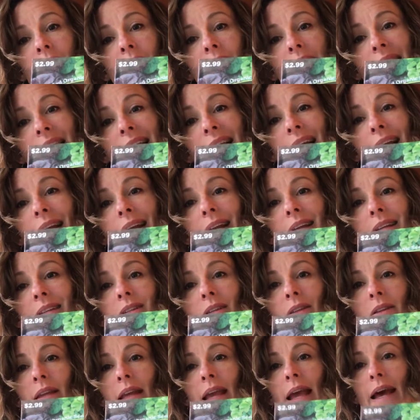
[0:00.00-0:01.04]
get
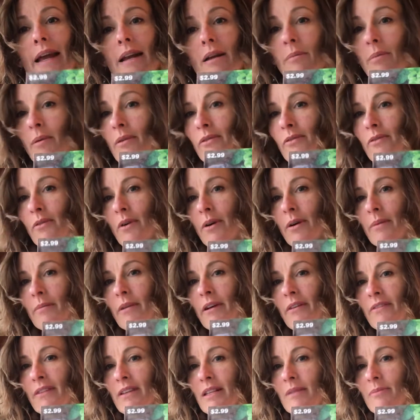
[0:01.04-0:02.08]
to the edible form
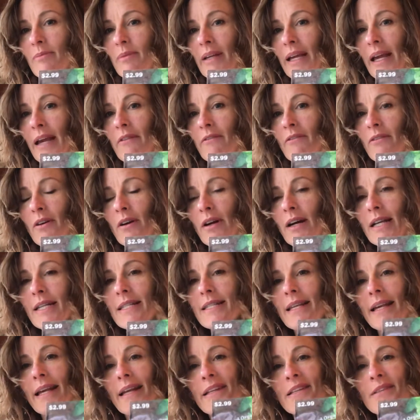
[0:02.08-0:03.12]
of this plant for
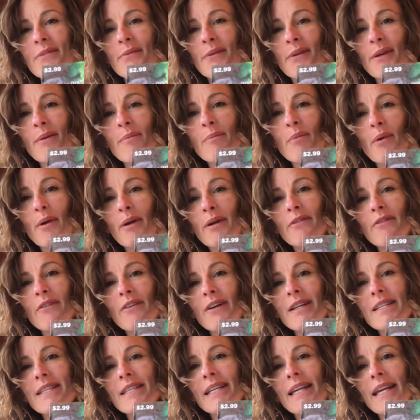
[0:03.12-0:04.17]
us. And it's really important for
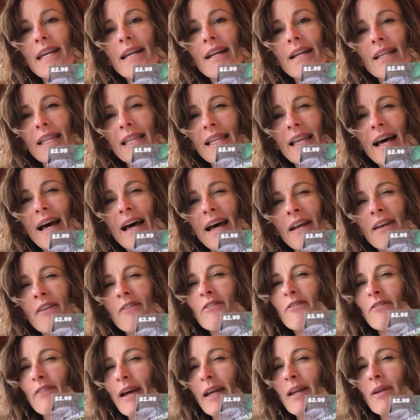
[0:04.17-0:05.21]
us to eat a lot
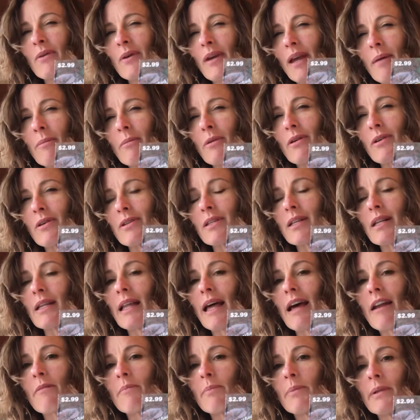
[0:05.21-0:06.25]
of phytochemicals, a
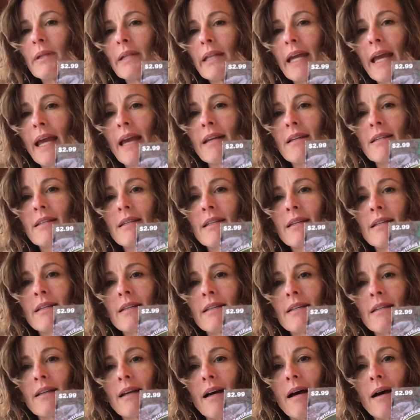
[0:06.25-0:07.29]
lot of plant
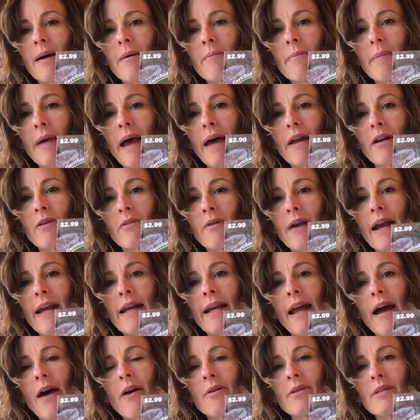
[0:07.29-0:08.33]
matter right
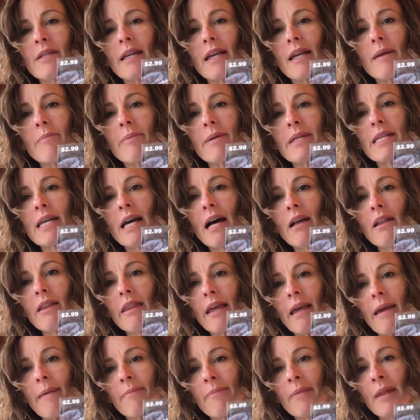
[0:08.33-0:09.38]
now to keep us healthy.